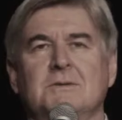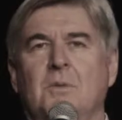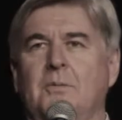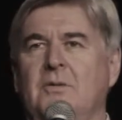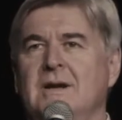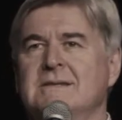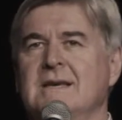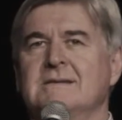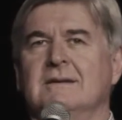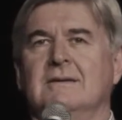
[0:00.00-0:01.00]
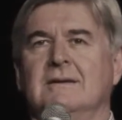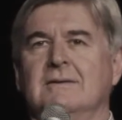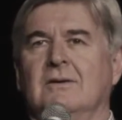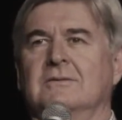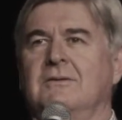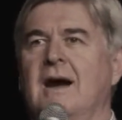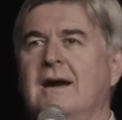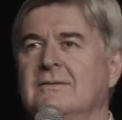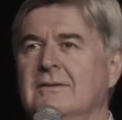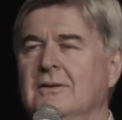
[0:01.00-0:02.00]
my predecessor, Dr.
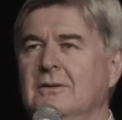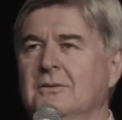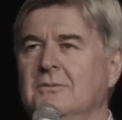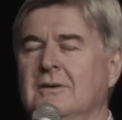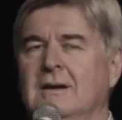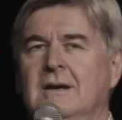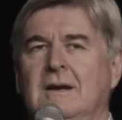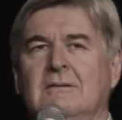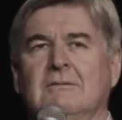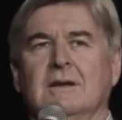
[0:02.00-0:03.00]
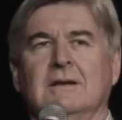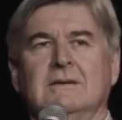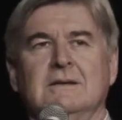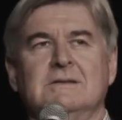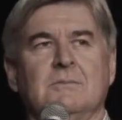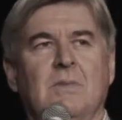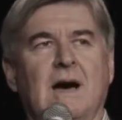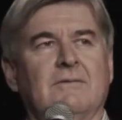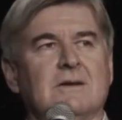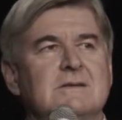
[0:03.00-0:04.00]
Arneson, who really did some
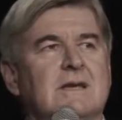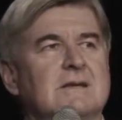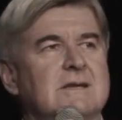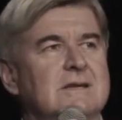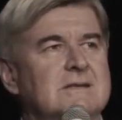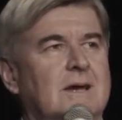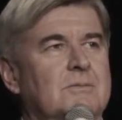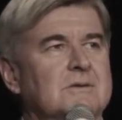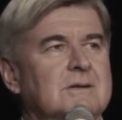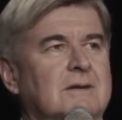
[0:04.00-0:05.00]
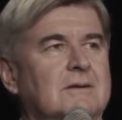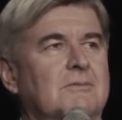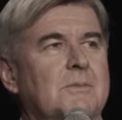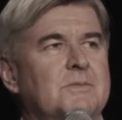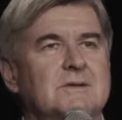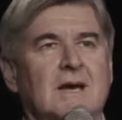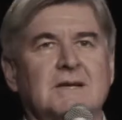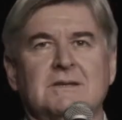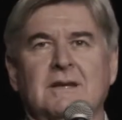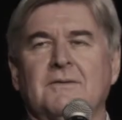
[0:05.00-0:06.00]
marvellous things in establishing the
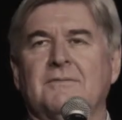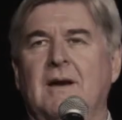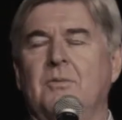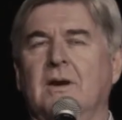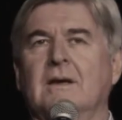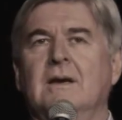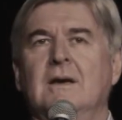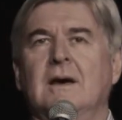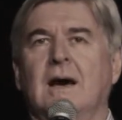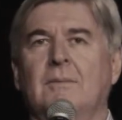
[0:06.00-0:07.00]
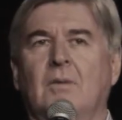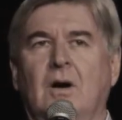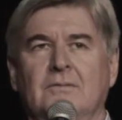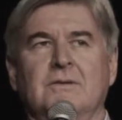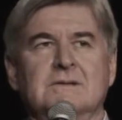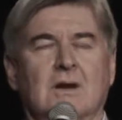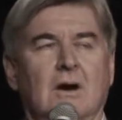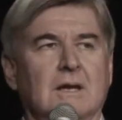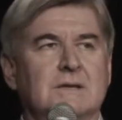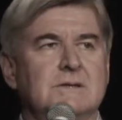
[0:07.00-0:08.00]
reputation and the fabric of this
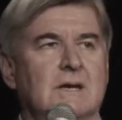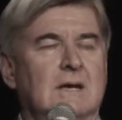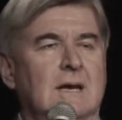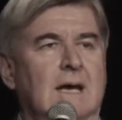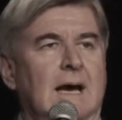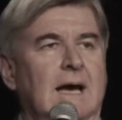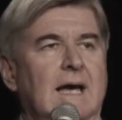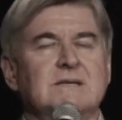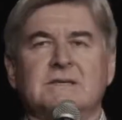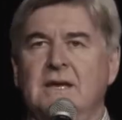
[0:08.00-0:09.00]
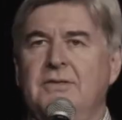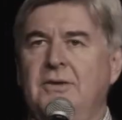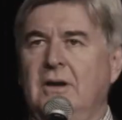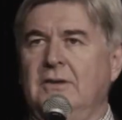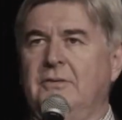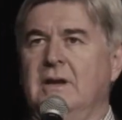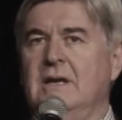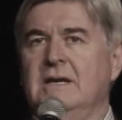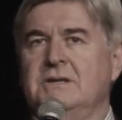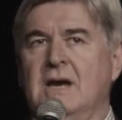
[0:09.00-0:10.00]
college. As I said, 33
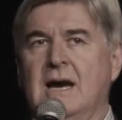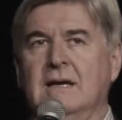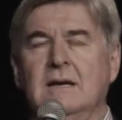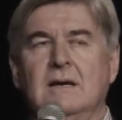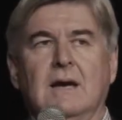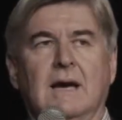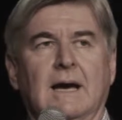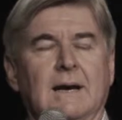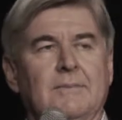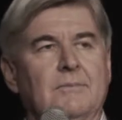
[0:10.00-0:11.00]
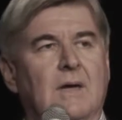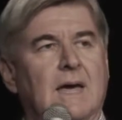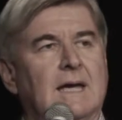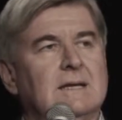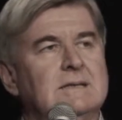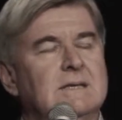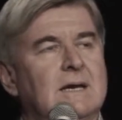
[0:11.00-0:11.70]
years young, and